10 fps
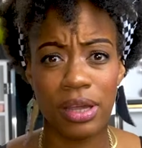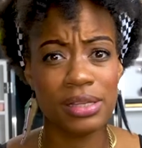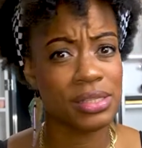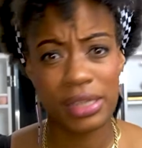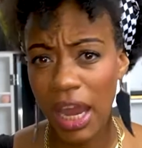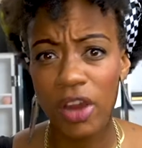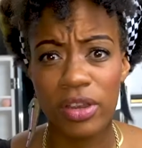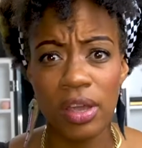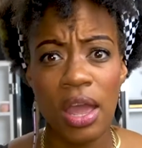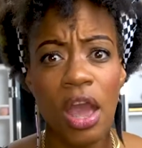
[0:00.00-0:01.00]
It's
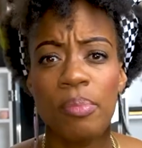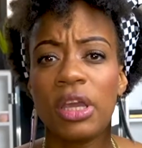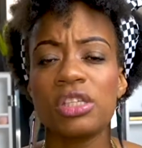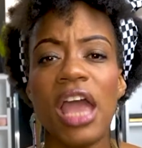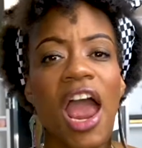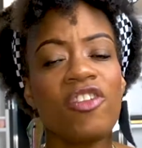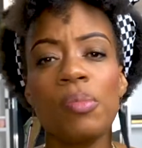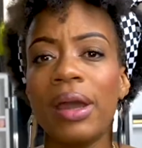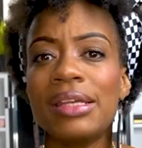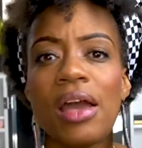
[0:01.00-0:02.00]
scary because
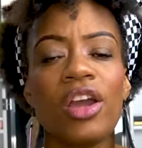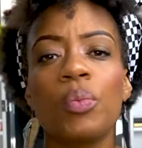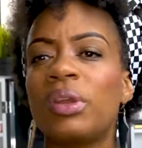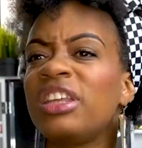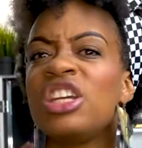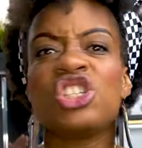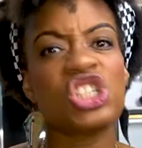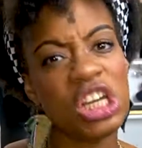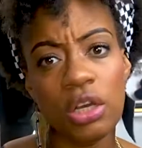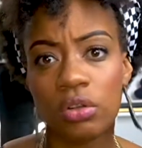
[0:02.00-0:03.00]
everybody's out here with these
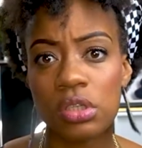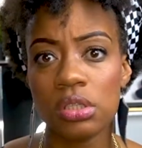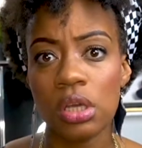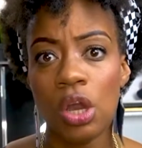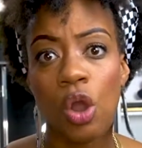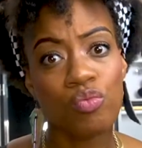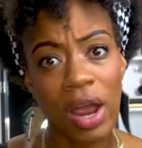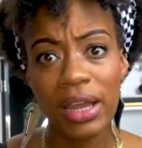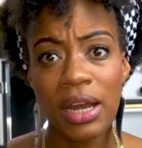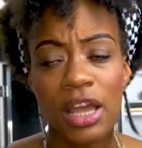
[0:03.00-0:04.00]
shields,
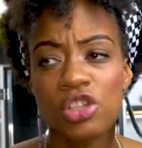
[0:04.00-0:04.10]
right?